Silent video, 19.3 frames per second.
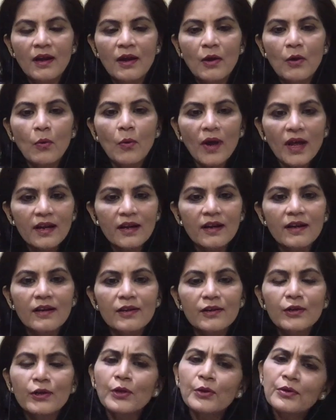Well,
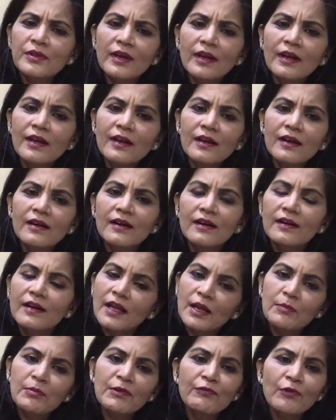do you think a day
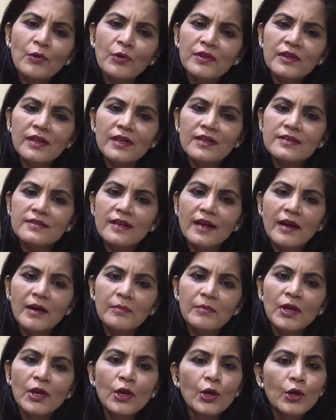before the exam
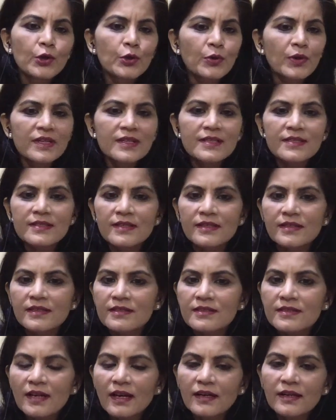you can sit and
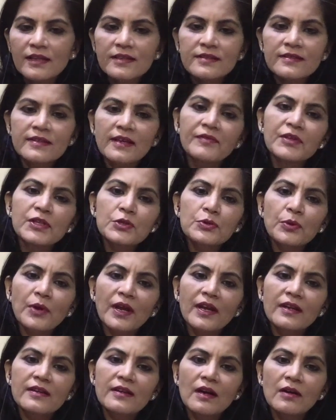study 7 to
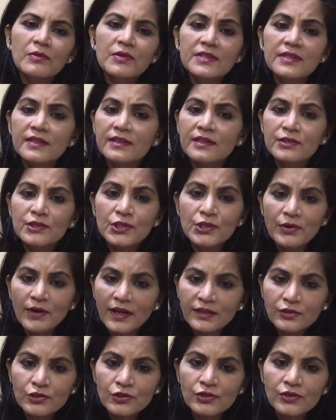8 hours at a
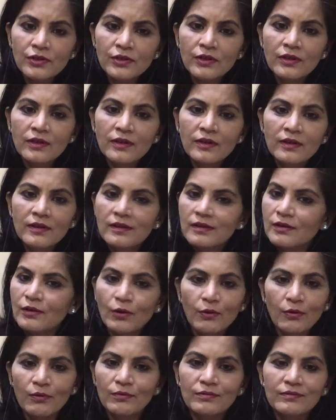stretch?
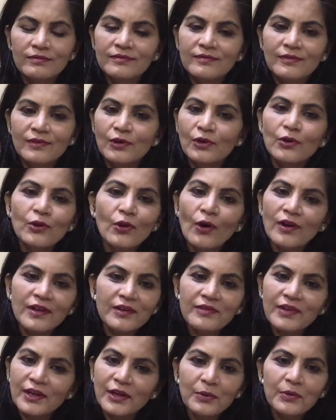No, not a
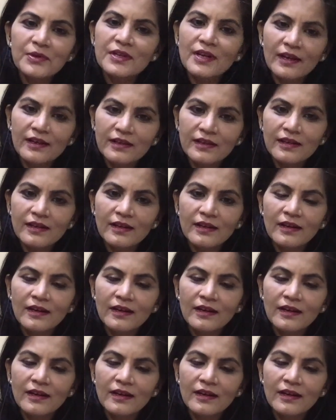very good idea.